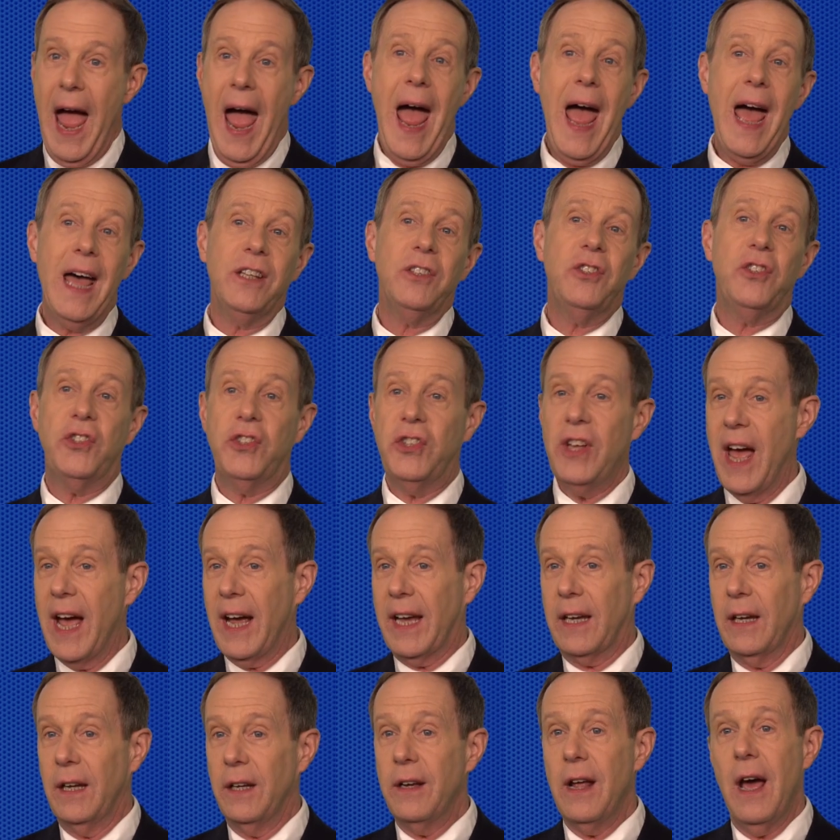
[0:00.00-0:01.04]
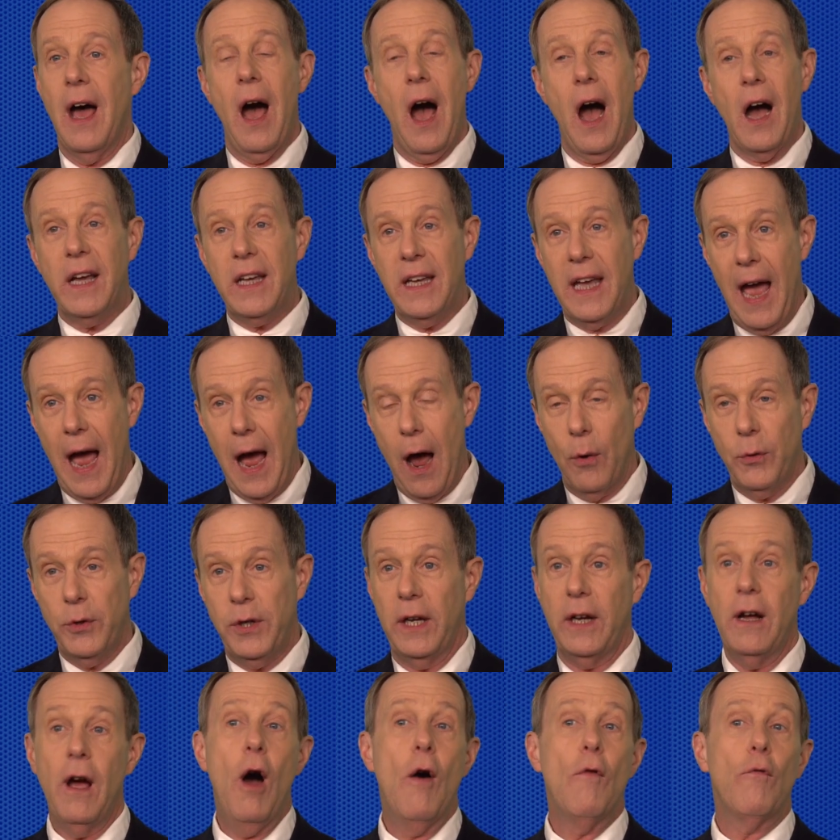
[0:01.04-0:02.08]
and second,
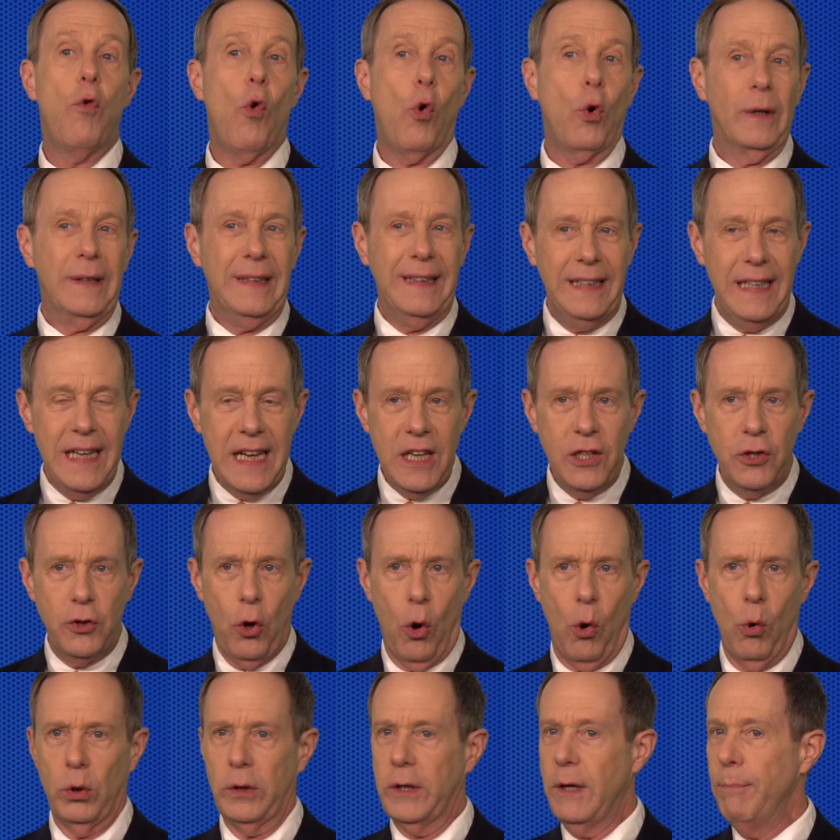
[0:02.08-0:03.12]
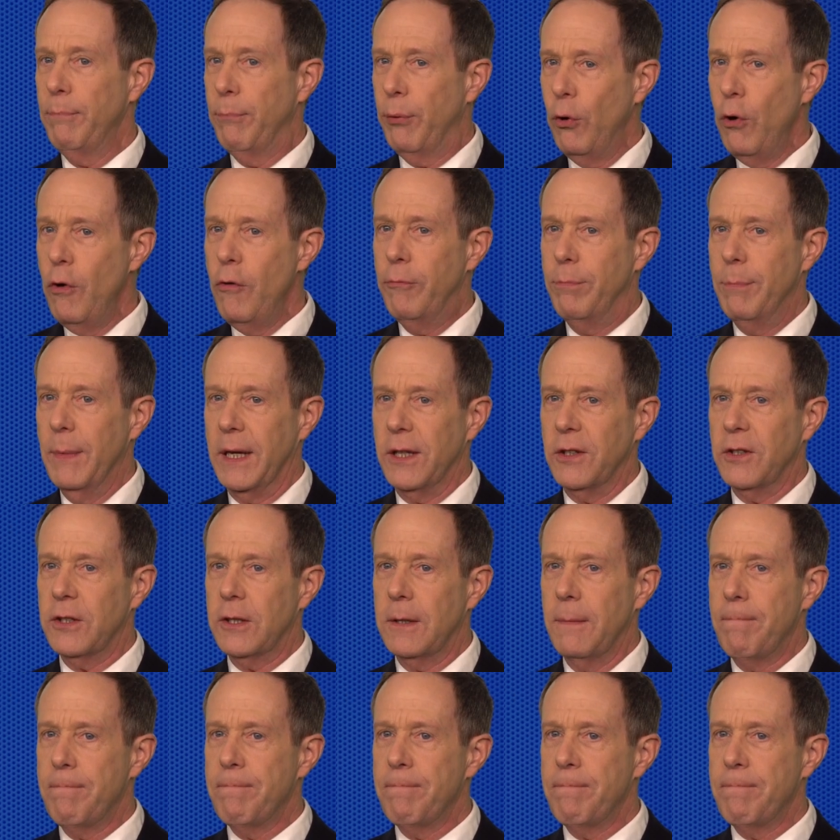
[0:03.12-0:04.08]
accounting for leasehold improvements.